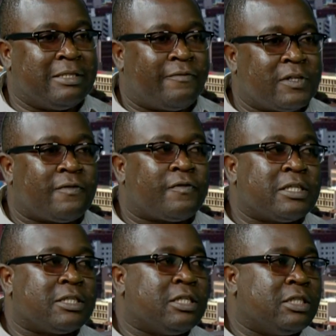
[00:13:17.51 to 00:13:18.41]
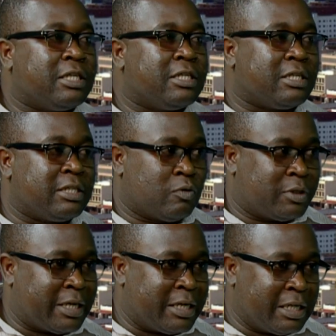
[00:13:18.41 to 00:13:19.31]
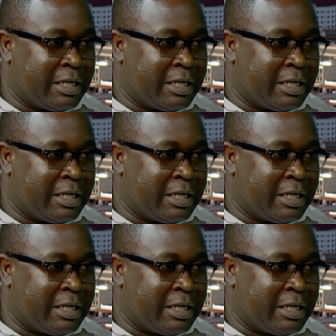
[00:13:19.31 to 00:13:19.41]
the first phase is austerity.